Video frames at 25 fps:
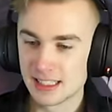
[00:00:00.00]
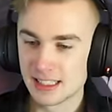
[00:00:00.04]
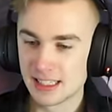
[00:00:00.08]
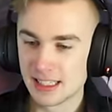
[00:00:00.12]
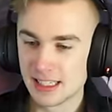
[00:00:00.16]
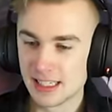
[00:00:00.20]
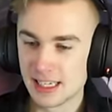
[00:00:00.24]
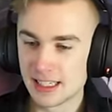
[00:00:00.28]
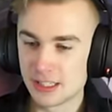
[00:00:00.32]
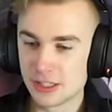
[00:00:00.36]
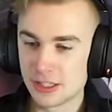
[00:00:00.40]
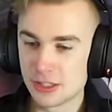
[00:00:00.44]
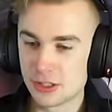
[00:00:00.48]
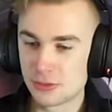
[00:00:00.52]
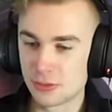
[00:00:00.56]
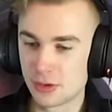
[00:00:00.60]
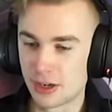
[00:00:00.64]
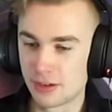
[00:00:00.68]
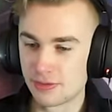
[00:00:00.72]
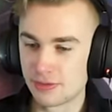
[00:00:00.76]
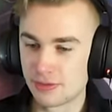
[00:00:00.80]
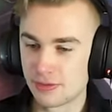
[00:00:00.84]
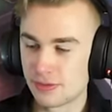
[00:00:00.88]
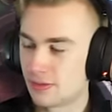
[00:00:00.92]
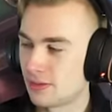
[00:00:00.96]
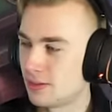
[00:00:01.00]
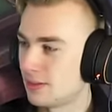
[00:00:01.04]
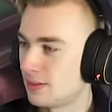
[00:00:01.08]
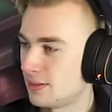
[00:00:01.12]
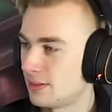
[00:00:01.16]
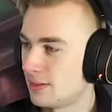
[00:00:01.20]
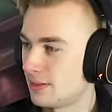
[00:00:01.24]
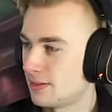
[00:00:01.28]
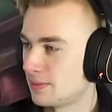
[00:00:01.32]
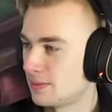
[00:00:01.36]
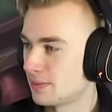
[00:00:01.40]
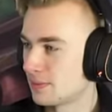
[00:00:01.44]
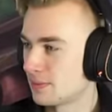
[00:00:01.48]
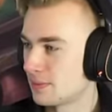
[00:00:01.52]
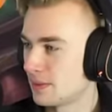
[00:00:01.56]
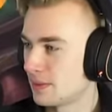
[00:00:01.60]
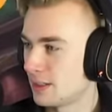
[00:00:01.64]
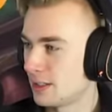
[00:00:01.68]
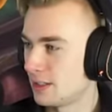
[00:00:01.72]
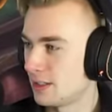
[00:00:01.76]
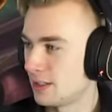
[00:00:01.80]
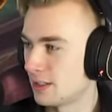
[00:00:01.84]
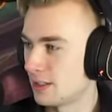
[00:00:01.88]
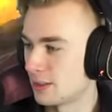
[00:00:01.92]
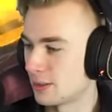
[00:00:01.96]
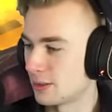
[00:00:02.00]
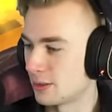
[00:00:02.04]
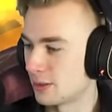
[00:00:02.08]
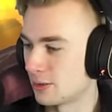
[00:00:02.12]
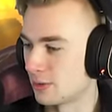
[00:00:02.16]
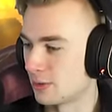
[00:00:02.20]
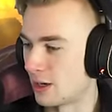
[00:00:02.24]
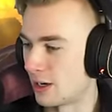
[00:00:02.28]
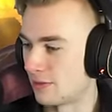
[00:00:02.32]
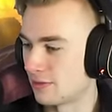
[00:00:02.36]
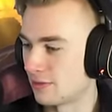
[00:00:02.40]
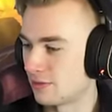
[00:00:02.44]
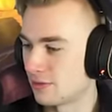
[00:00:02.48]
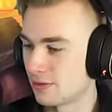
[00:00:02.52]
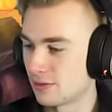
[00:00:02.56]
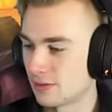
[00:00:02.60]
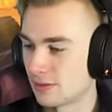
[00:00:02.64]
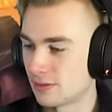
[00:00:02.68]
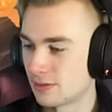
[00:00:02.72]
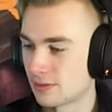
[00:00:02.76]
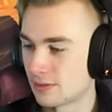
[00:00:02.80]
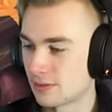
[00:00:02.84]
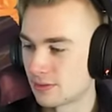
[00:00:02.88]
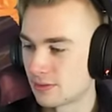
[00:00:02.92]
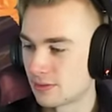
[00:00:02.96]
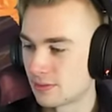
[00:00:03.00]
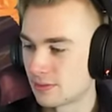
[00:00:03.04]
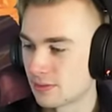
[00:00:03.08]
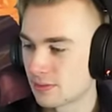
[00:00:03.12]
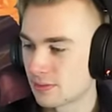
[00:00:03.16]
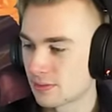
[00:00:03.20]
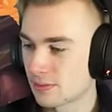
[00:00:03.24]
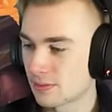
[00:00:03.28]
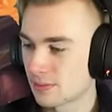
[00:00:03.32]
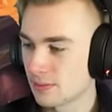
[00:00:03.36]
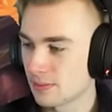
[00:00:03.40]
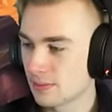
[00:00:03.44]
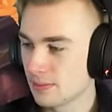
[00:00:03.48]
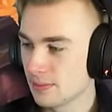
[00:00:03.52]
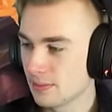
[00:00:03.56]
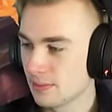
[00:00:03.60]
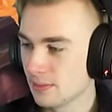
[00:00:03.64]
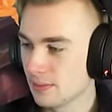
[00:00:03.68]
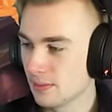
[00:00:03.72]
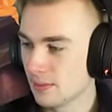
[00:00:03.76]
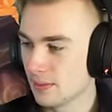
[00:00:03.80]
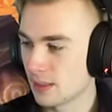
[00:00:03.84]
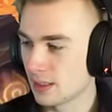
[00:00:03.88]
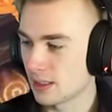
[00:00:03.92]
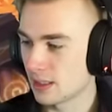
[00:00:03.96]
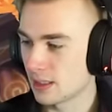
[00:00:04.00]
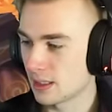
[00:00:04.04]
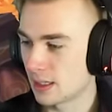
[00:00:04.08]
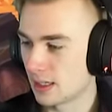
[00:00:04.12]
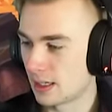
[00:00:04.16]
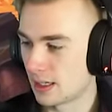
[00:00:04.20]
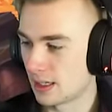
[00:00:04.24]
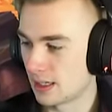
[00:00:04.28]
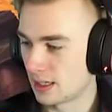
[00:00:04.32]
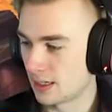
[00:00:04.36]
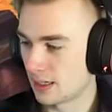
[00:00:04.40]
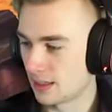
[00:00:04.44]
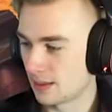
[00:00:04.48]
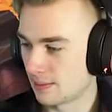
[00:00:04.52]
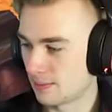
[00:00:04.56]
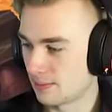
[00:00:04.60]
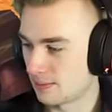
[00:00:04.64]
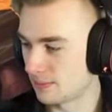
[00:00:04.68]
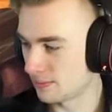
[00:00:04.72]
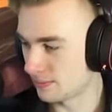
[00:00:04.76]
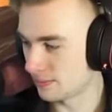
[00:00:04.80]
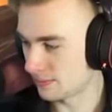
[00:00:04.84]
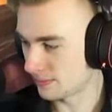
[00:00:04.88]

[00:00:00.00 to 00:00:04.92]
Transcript: Yeah, this is rough. This, this is a little rough. Um,